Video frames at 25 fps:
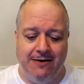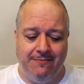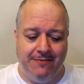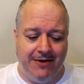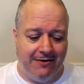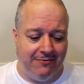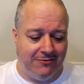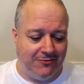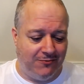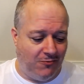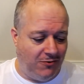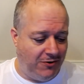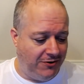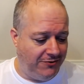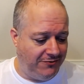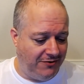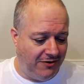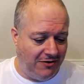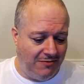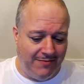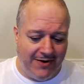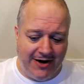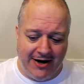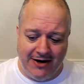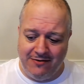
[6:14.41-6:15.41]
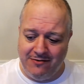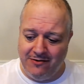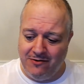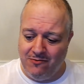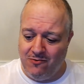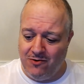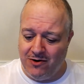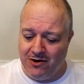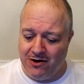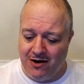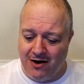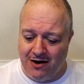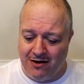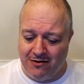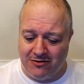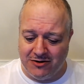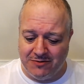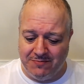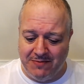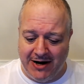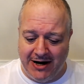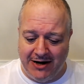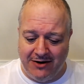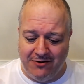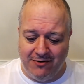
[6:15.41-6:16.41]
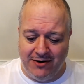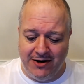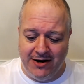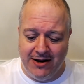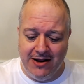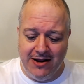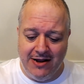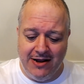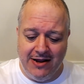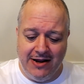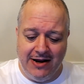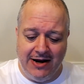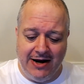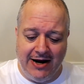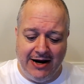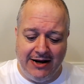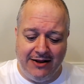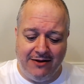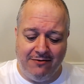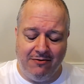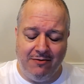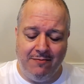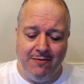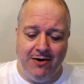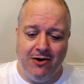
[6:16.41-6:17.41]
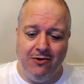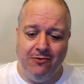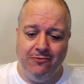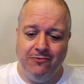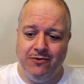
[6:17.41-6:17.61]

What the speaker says: That was 1 drone battery, 1 goggles battery, and the remote.